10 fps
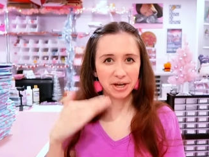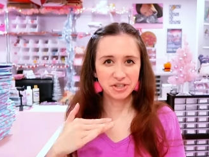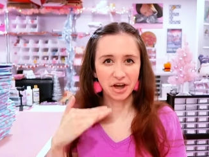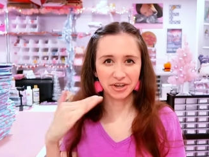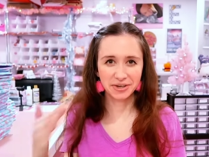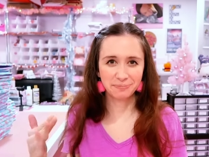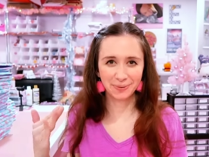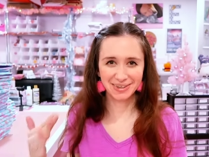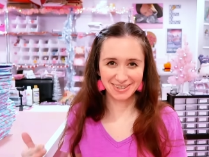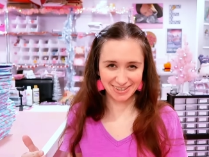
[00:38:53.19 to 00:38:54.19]
my
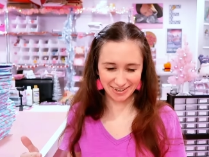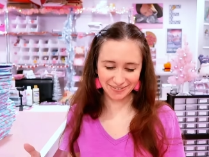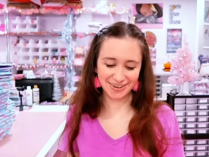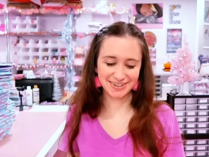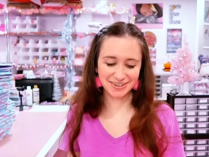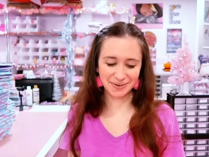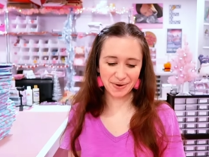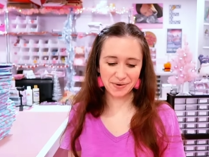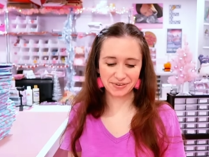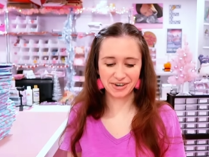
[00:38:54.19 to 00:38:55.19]
talking points that I wanted to go